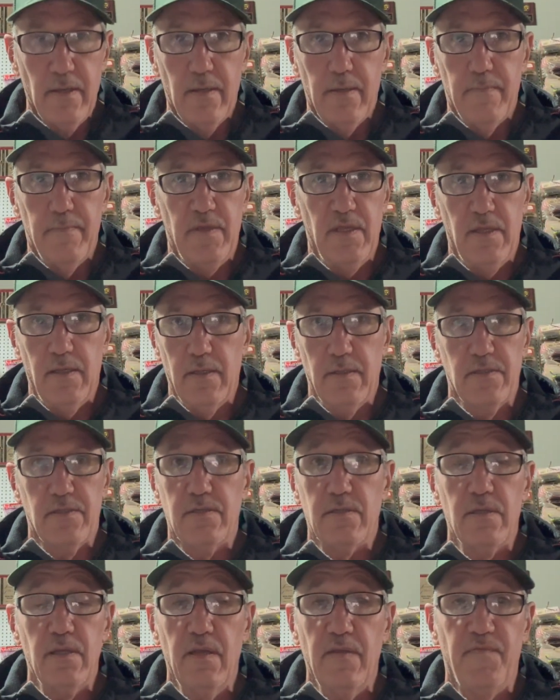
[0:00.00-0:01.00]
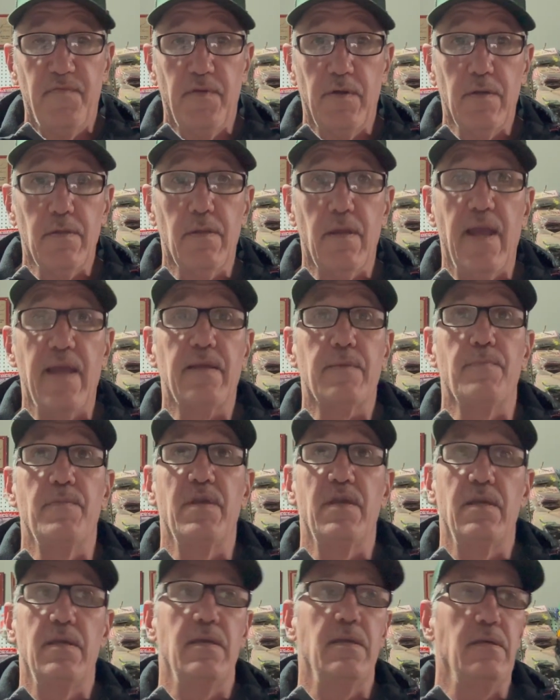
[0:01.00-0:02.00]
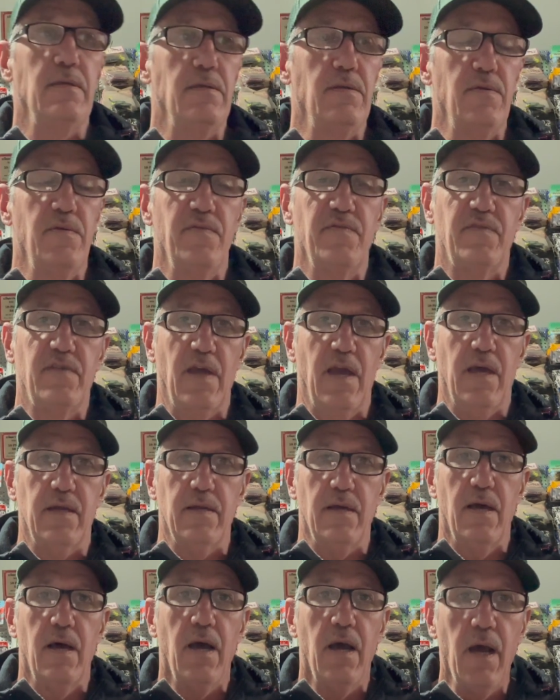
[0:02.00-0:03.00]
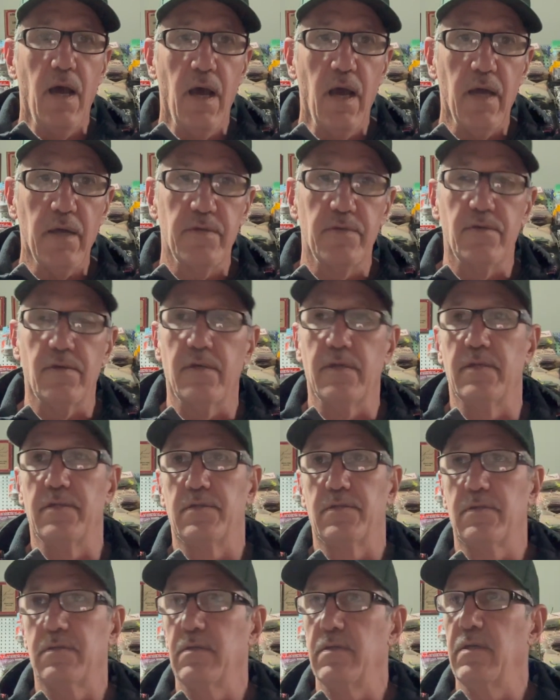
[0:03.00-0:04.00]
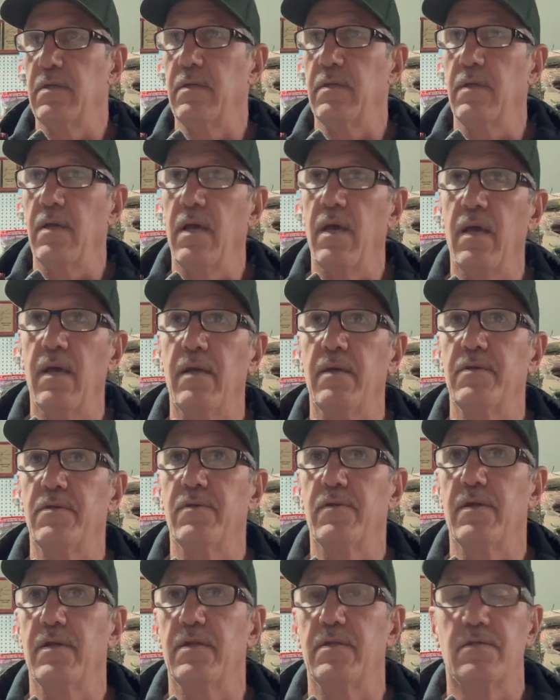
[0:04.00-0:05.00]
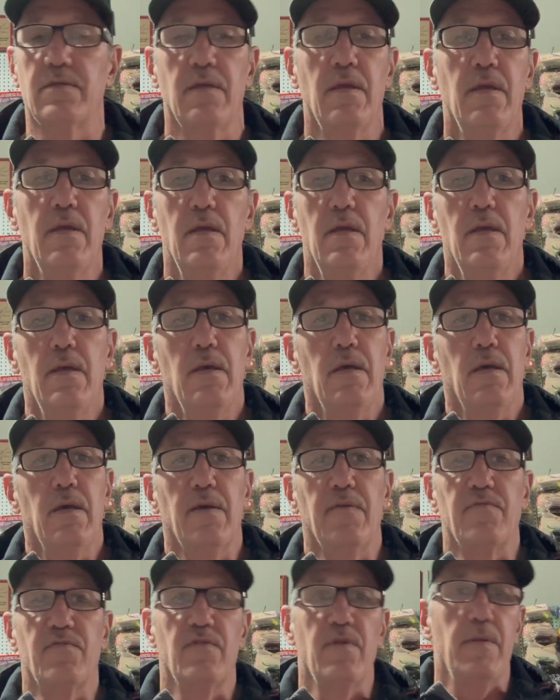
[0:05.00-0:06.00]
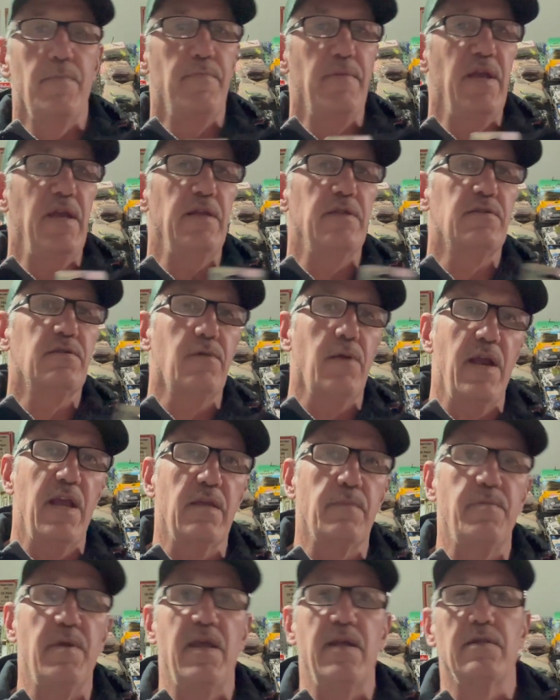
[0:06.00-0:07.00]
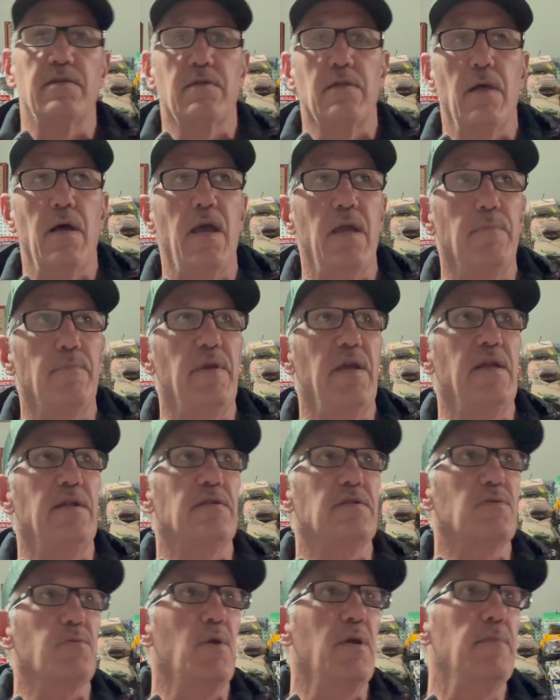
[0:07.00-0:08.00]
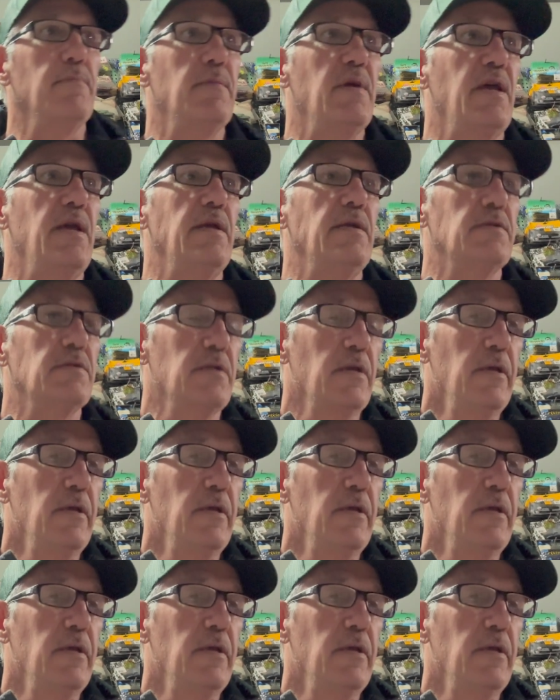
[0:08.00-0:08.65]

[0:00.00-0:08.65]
Because if you're like me, you've got hundreds and hundreds of rip baits, crankbaits, glide baits, swim baits,